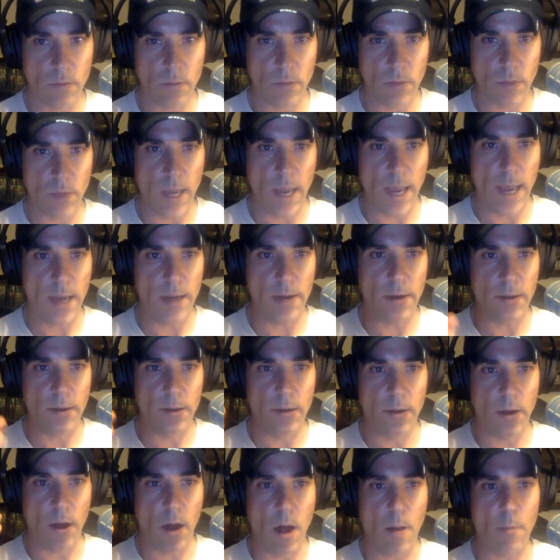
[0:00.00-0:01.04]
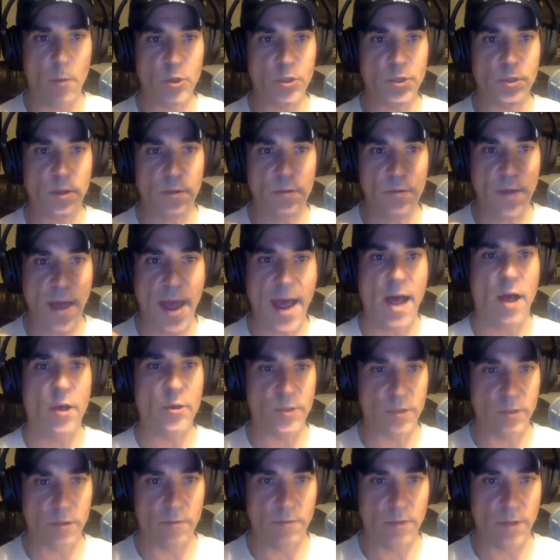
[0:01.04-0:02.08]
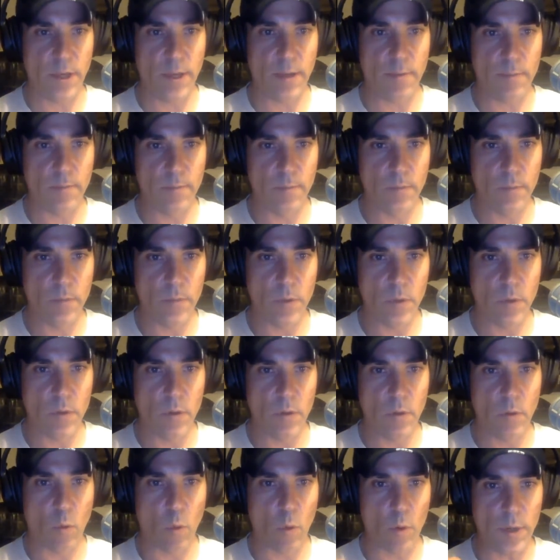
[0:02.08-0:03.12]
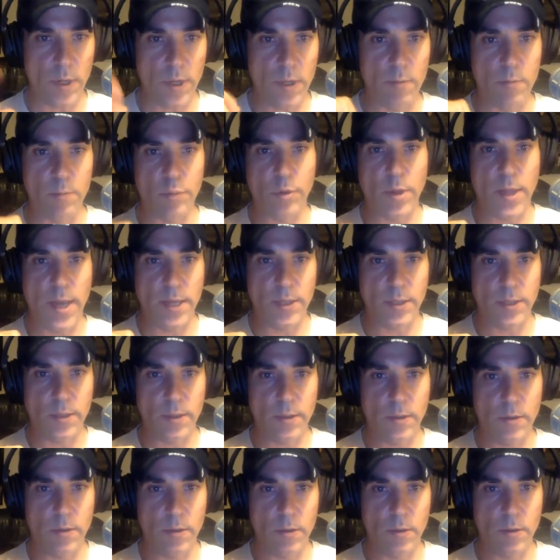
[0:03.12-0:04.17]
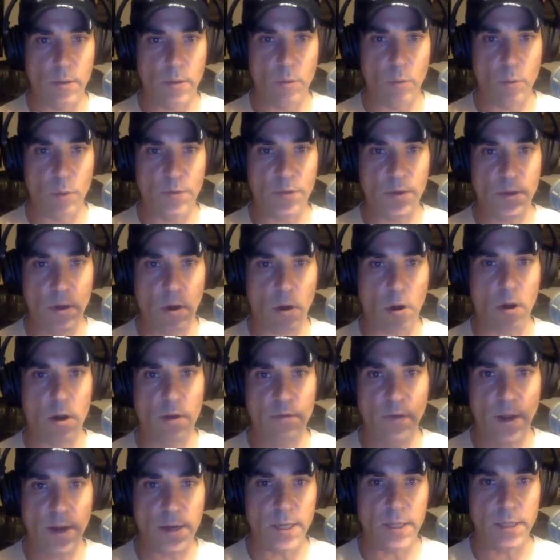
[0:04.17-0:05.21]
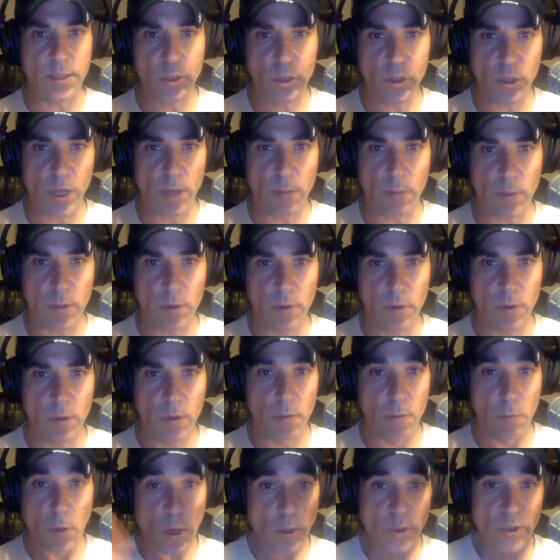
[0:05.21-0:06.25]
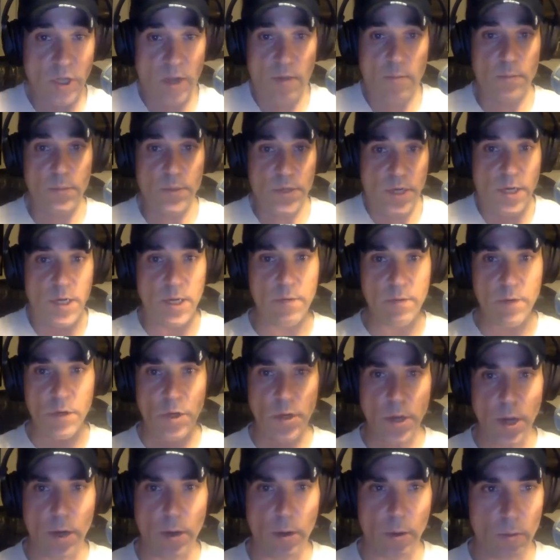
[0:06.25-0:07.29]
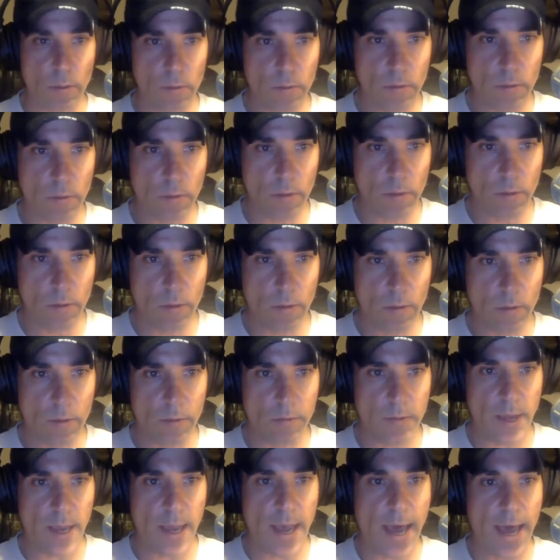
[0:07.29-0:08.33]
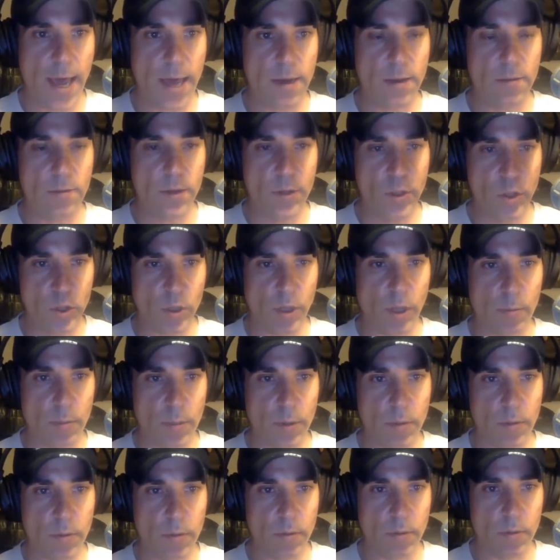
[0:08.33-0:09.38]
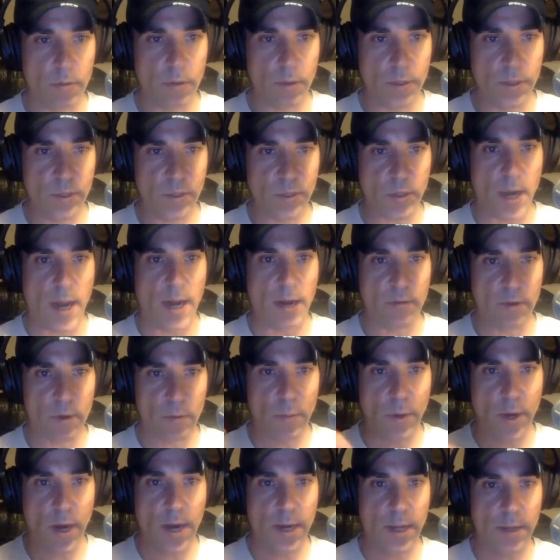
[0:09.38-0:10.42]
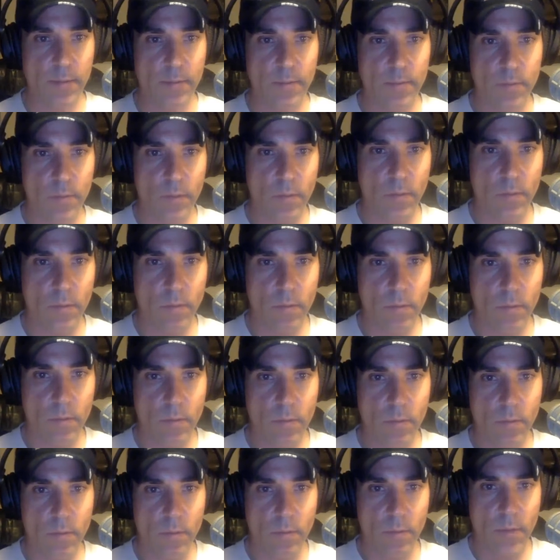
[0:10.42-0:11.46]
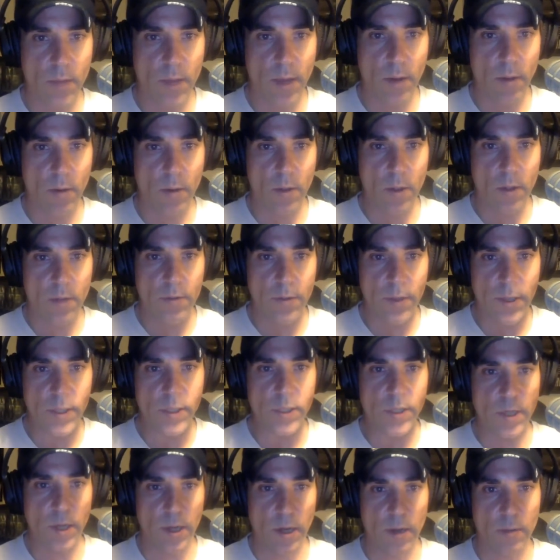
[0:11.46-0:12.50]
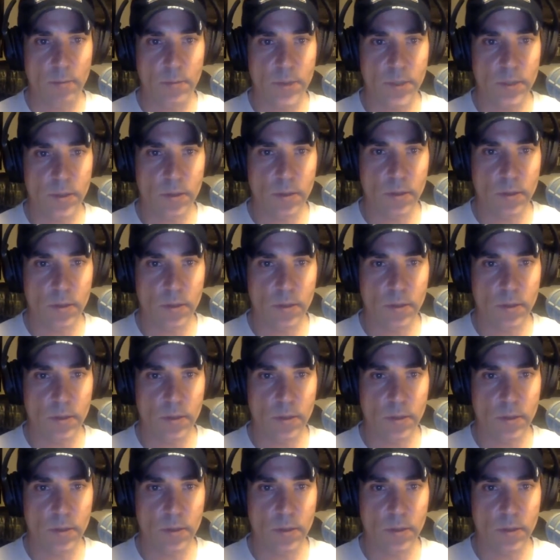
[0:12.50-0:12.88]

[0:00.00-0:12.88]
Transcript: And almost a 1,000 of them were implanted with an RFID chip. Most of them didn't even know they had the chip inside of their body. Now, this comes